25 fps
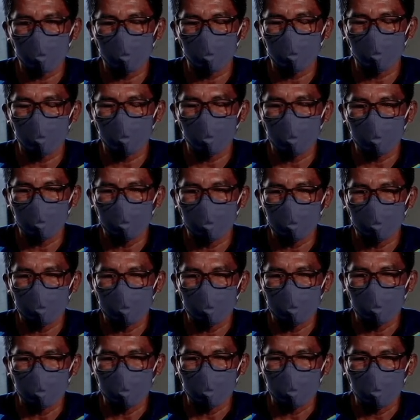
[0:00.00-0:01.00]

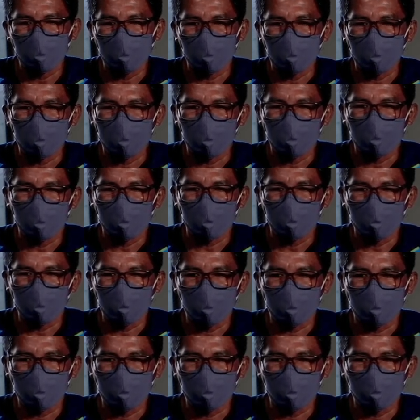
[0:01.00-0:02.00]

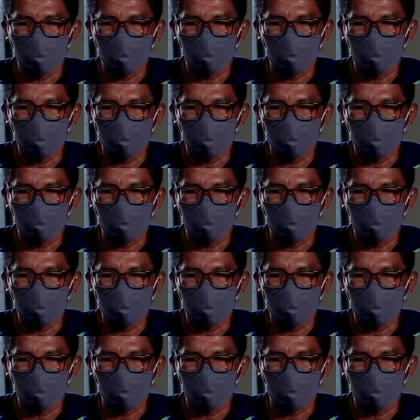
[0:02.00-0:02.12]
No one is speaking in this clip.